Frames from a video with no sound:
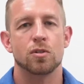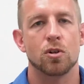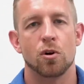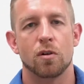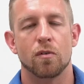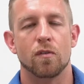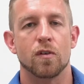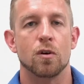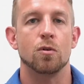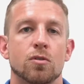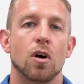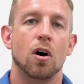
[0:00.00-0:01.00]
30
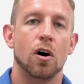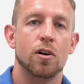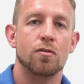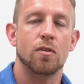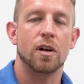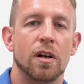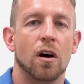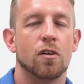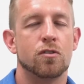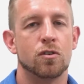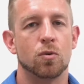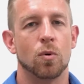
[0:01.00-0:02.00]
reviews, 100,
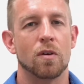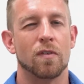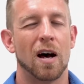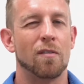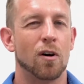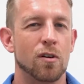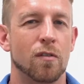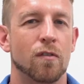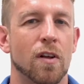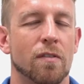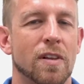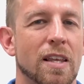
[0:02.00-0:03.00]
125,
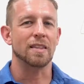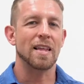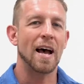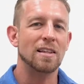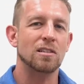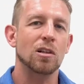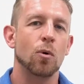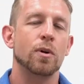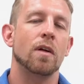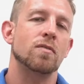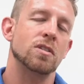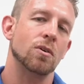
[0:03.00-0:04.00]
150. That's low
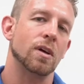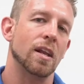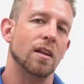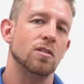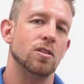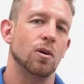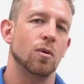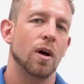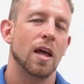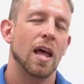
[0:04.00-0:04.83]
enough to still get into.